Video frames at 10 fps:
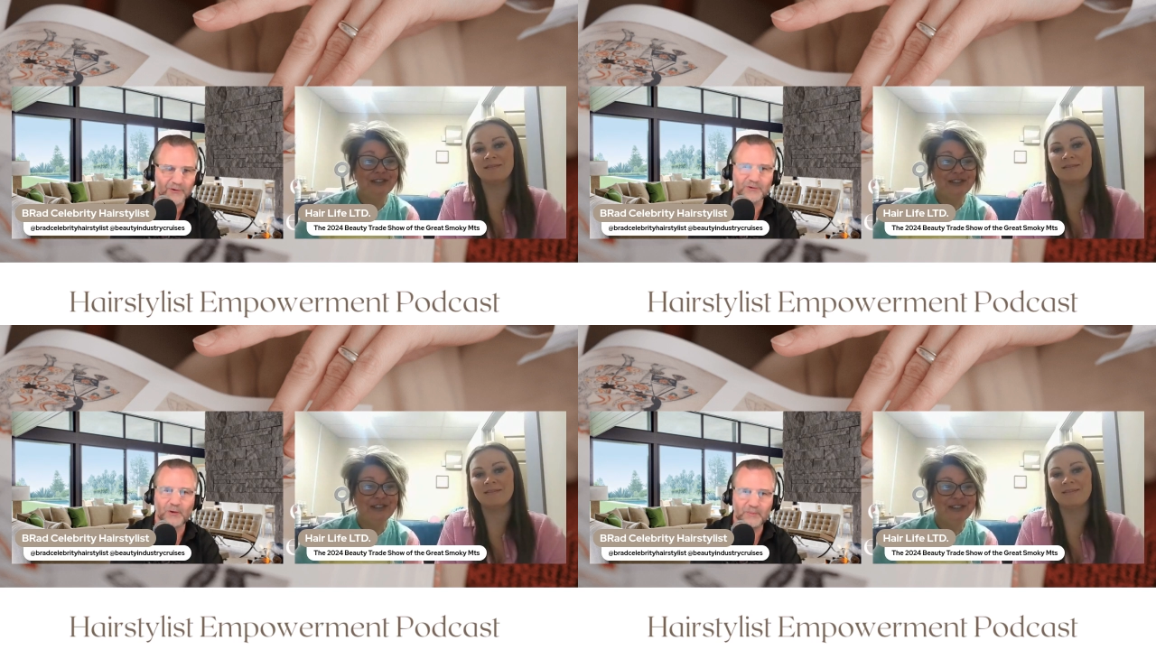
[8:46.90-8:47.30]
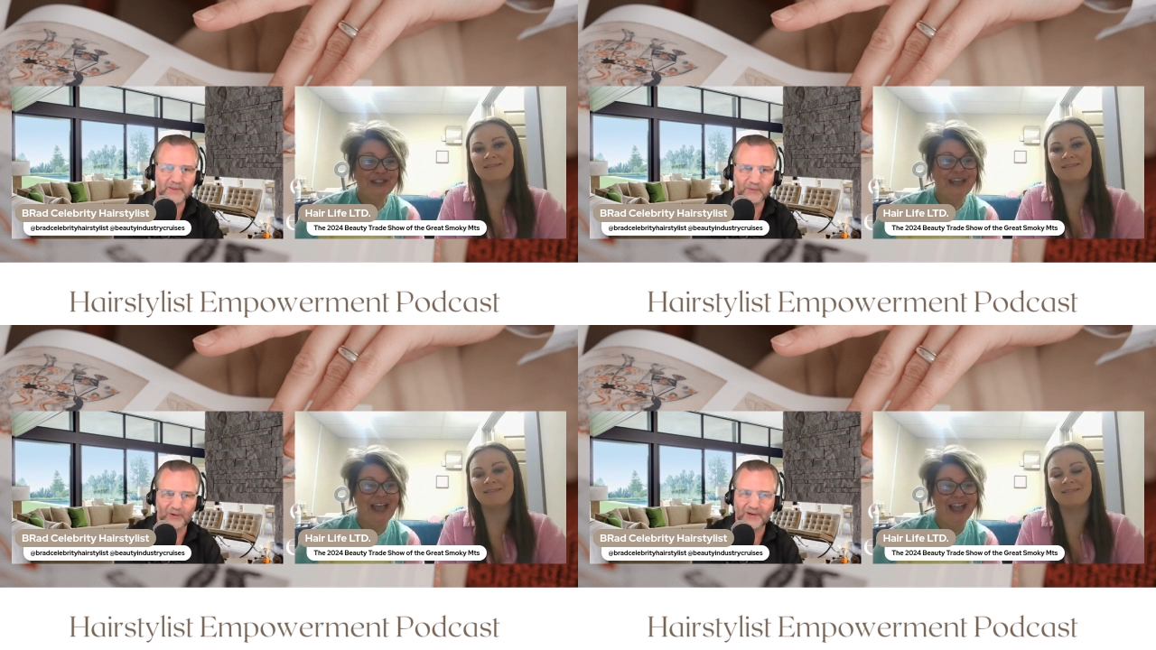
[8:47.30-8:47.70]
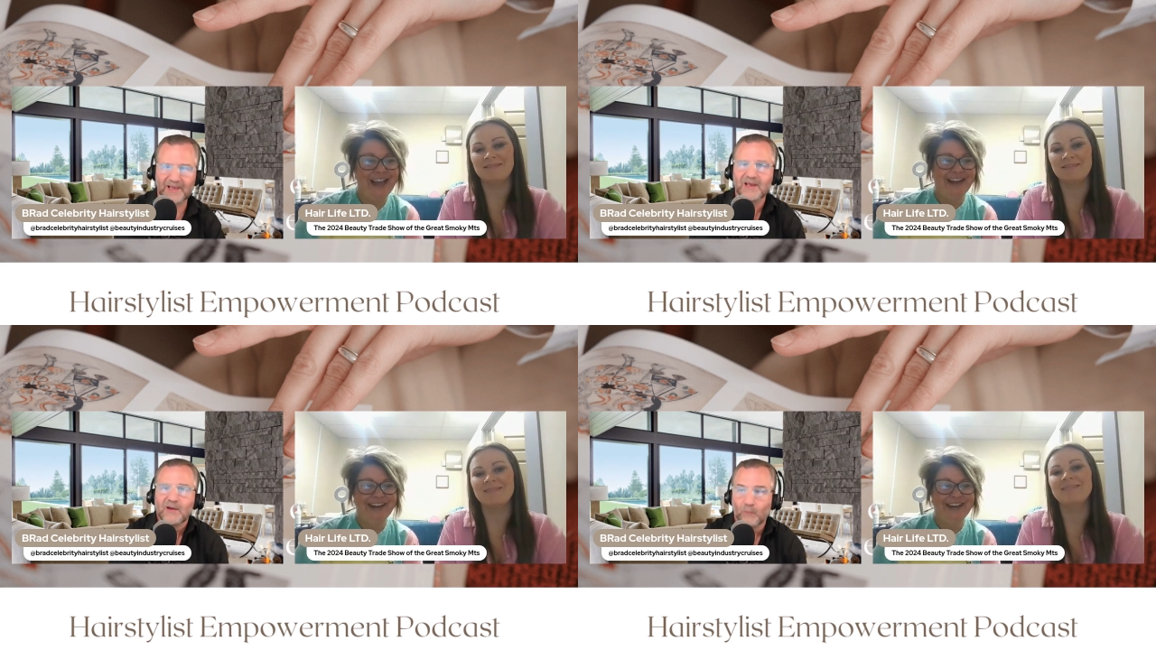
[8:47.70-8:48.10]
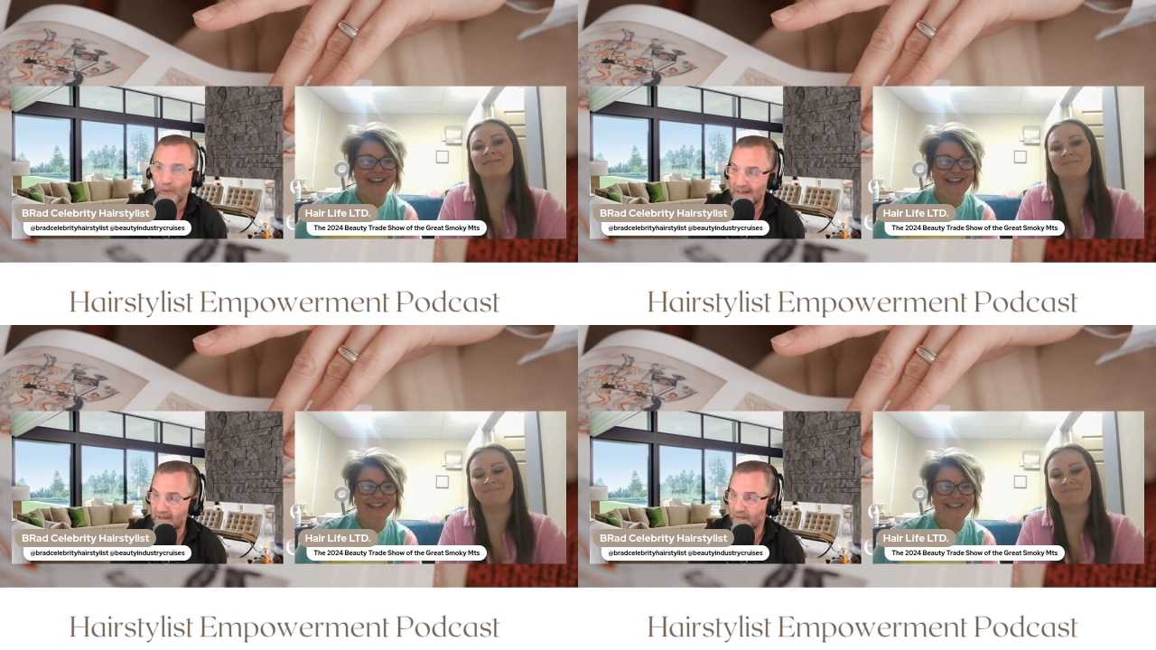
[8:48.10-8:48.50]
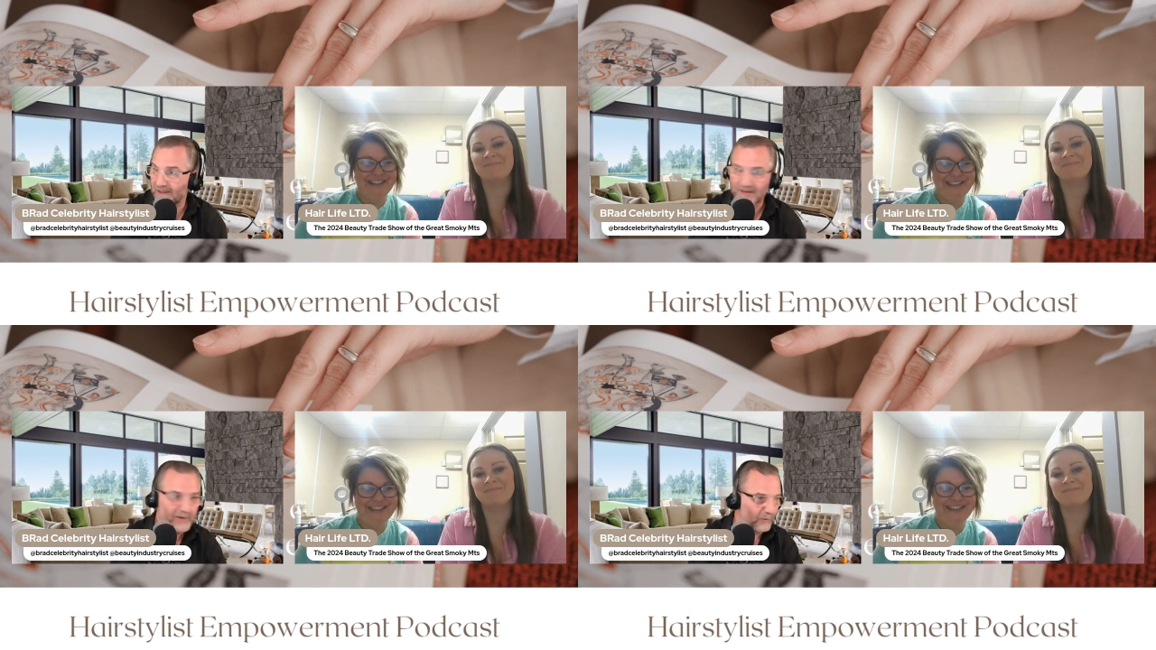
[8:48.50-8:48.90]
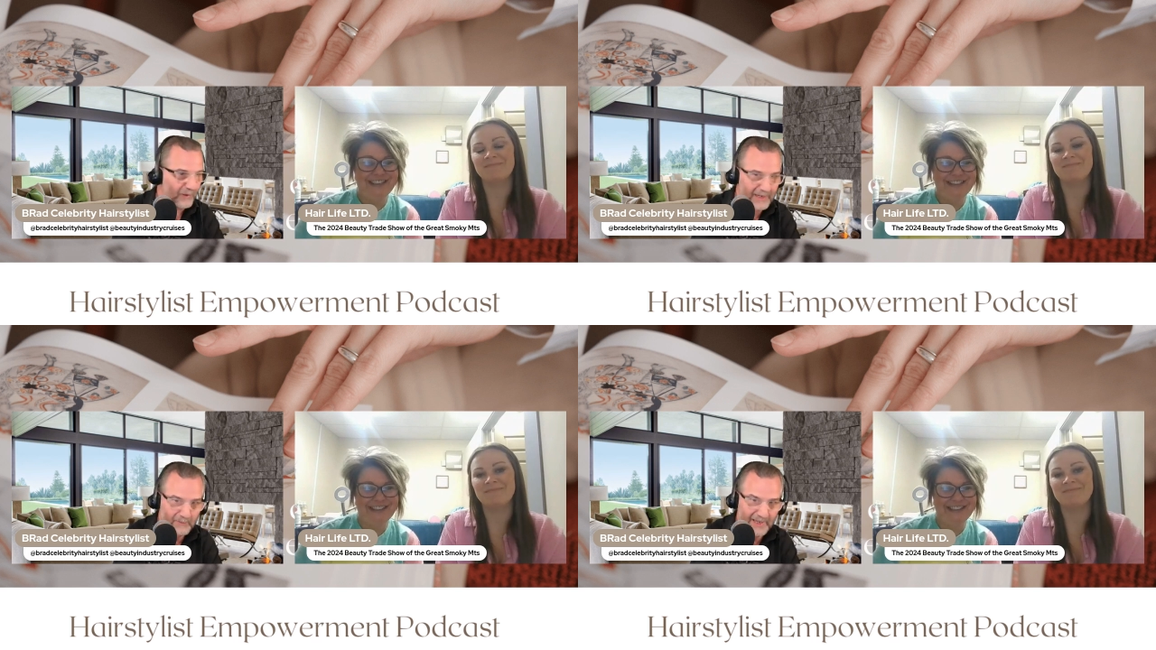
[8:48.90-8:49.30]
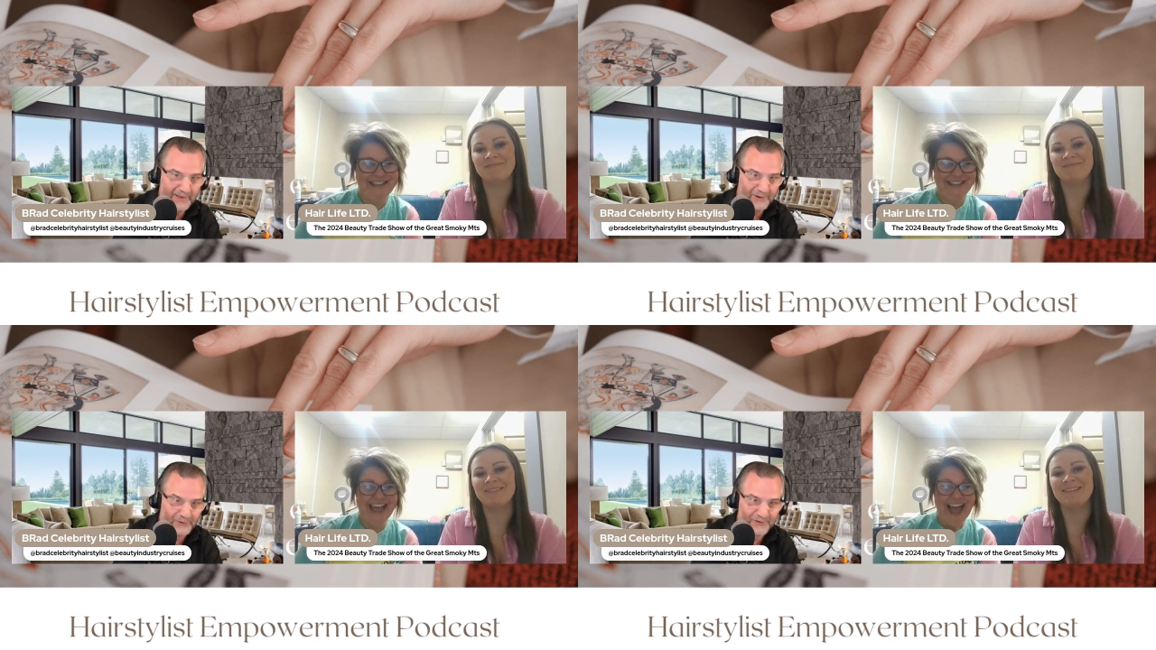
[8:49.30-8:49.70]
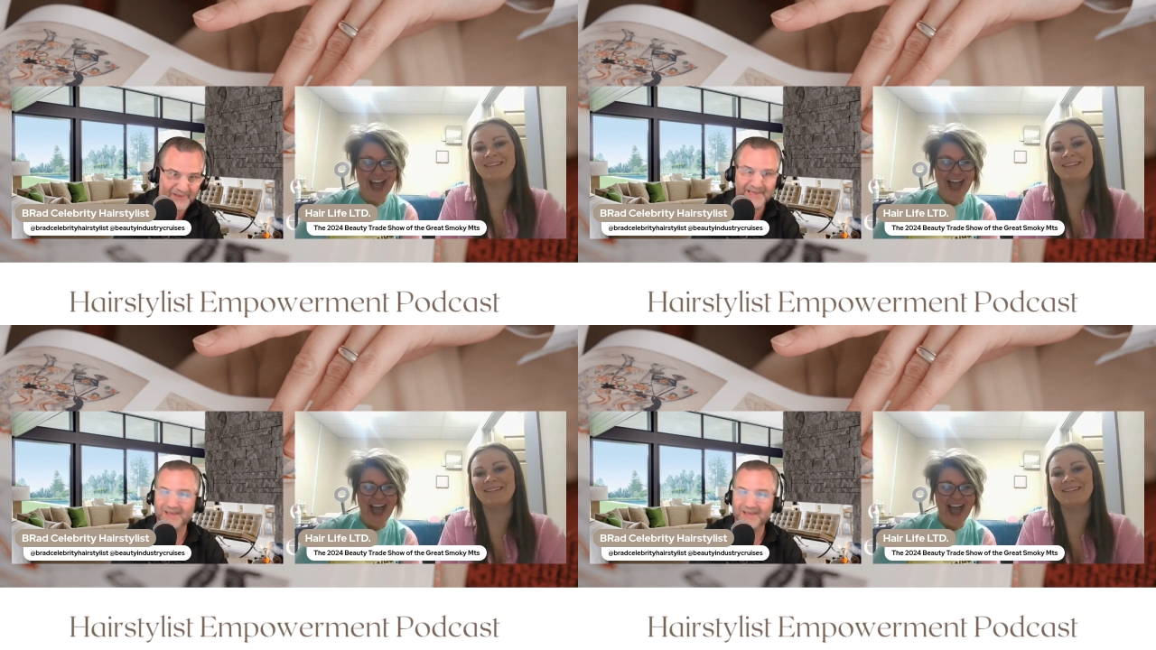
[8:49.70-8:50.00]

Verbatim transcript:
Speaker 1: So people are like, what is it? What am I going to see?